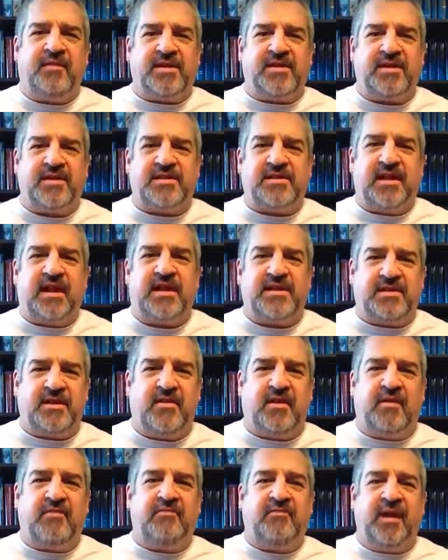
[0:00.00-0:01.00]
us, to set us on
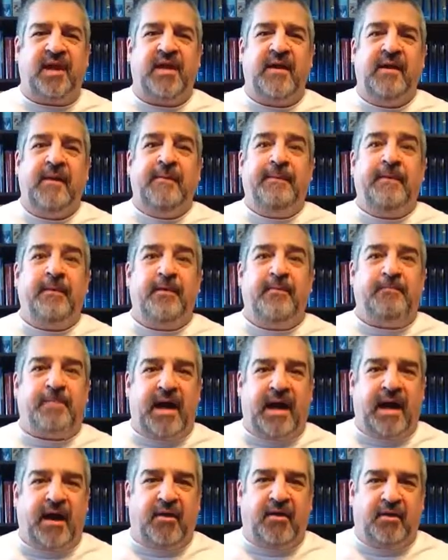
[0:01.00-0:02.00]
our feet, to
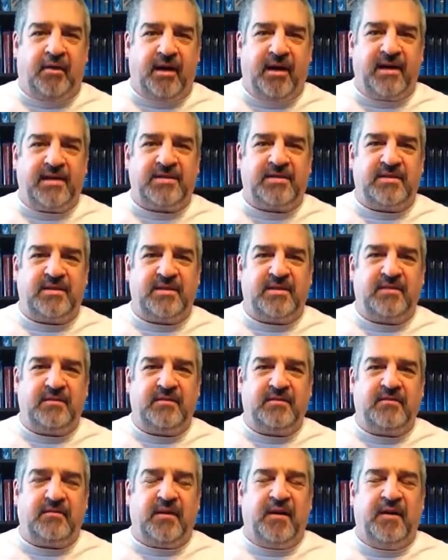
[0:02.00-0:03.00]
empower us
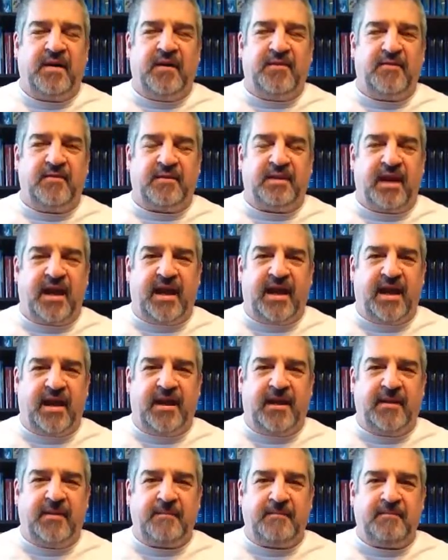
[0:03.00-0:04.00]
for another
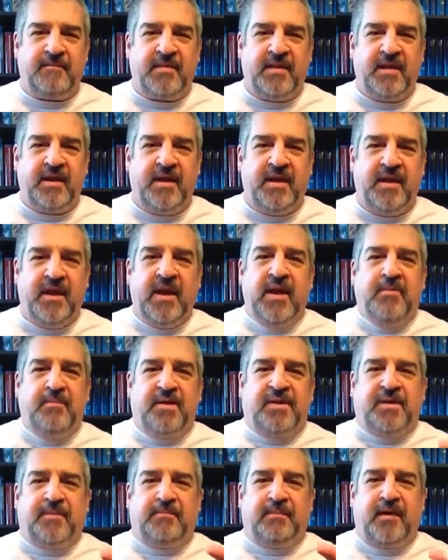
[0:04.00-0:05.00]
day.
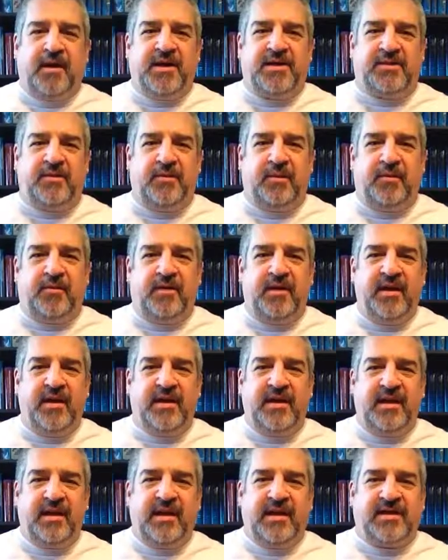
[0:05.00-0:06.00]
But the principle
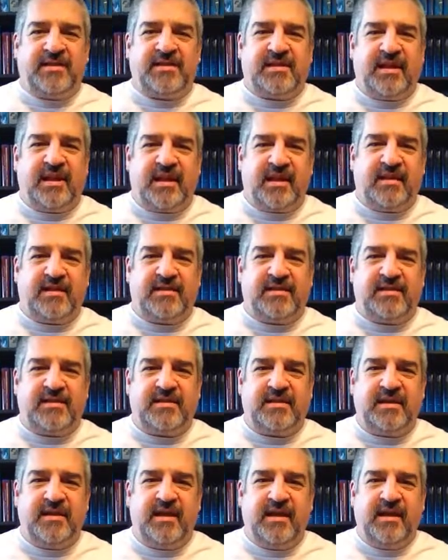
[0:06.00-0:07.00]
is
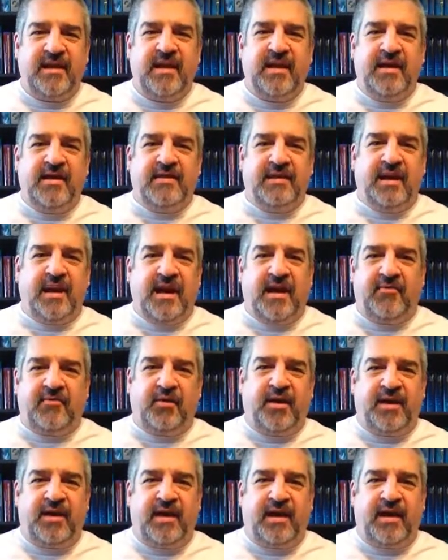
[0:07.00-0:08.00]
this, that
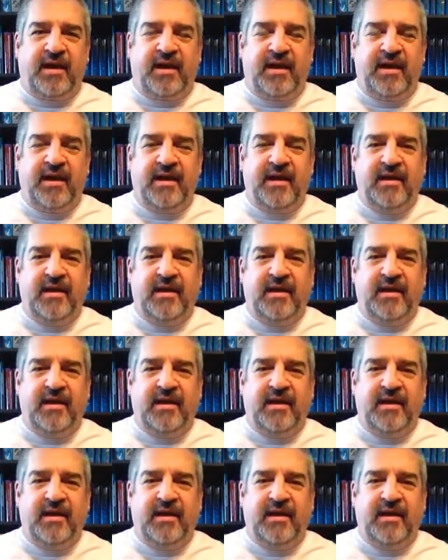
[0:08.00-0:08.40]
every day,